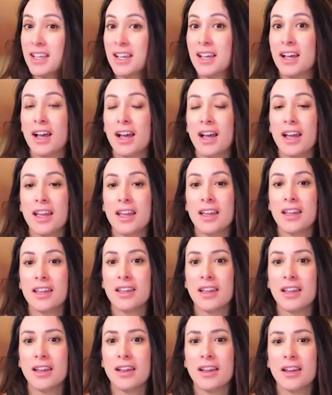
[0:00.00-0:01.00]

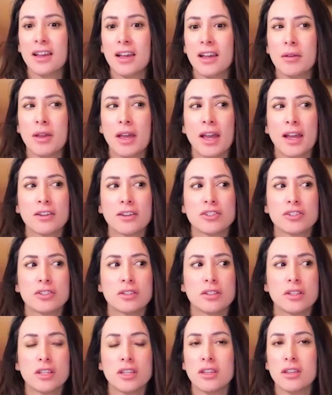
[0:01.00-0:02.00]
I
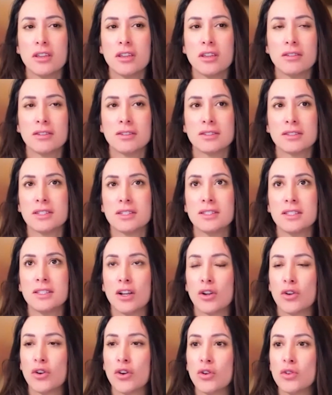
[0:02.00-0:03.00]
actually, it's gonna
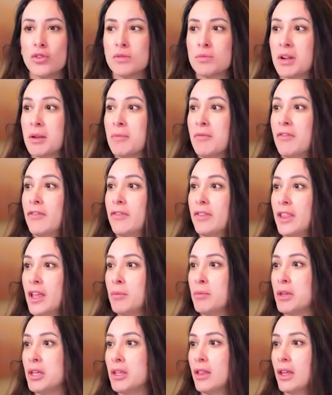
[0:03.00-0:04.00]
sound gross, but I'm
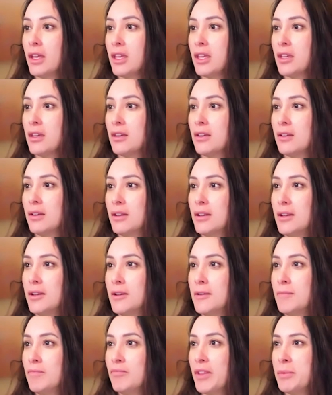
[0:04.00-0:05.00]
phlegmy.
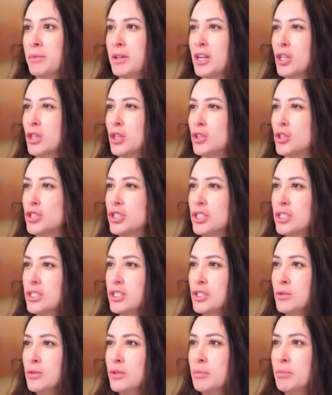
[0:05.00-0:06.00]
I'm not allergic
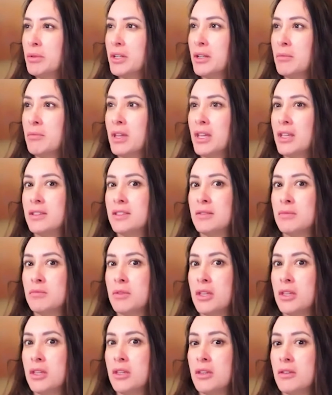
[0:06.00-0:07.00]
to it, but it makes
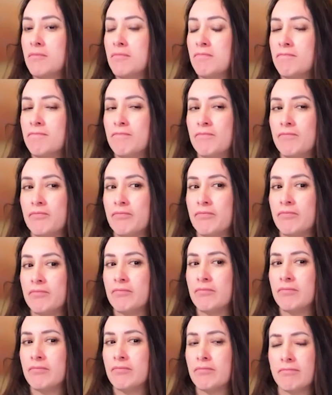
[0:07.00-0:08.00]
me
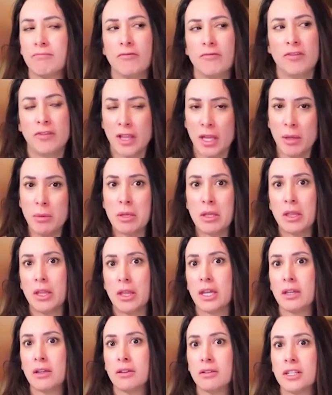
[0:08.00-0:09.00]
phlegmy,
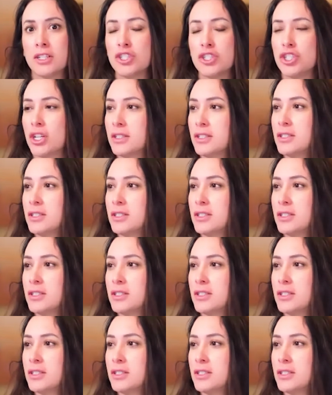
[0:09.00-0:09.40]
like congested.